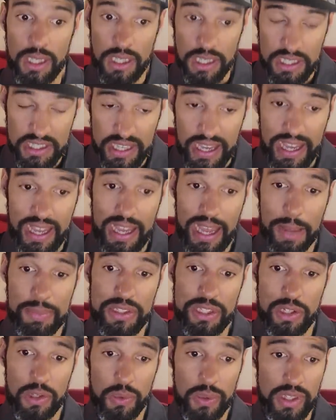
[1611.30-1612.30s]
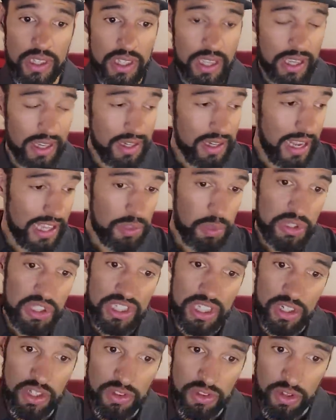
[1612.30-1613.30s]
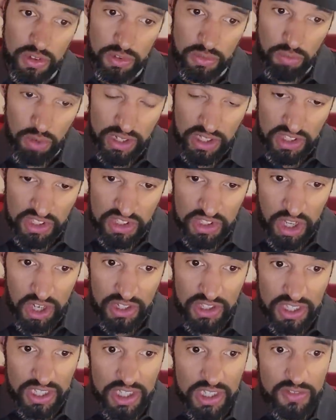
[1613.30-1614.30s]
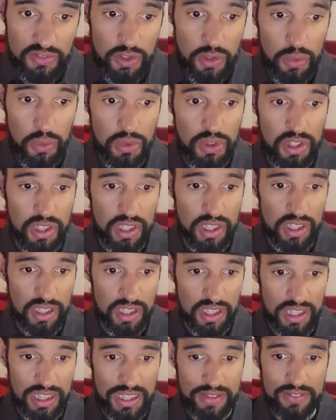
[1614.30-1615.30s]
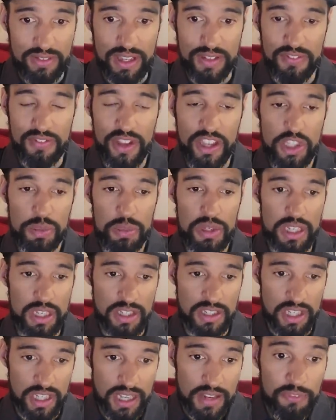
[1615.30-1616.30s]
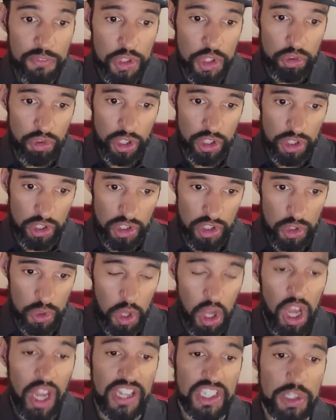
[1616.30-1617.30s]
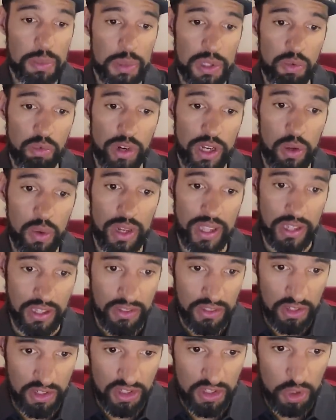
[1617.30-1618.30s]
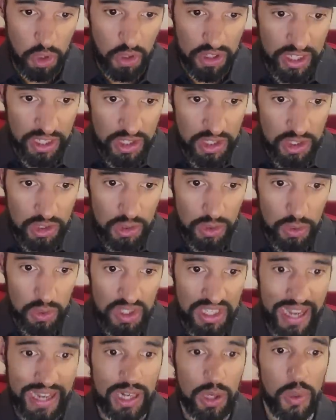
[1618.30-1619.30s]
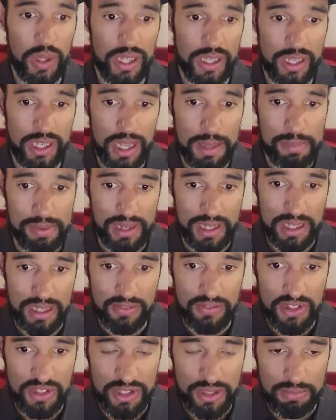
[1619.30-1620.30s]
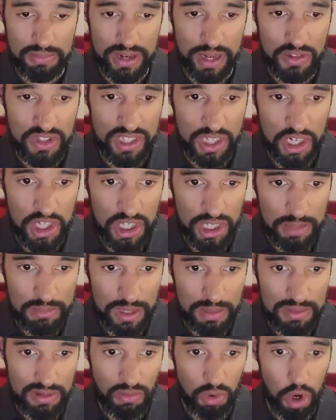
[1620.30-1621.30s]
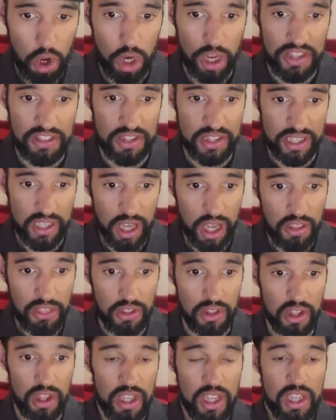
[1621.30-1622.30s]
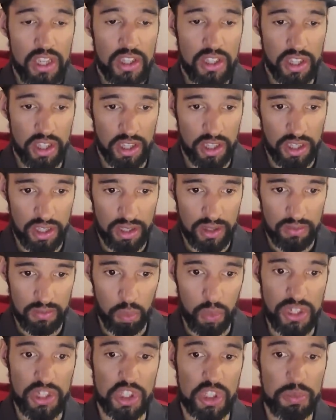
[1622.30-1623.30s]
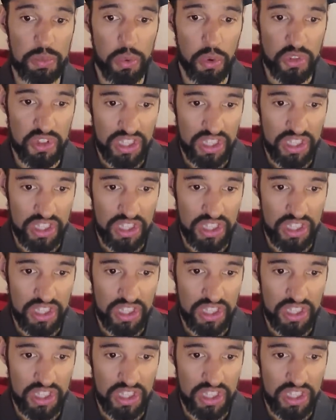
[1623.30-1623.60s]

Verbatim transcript: Yeah, absolutely. And as we said at the right at the start of the interview, the investment into infrastructure, so the high-speed rail link that has gone into Yangqing, I believe is the pronunciation, I may be wrong, and the other winter sports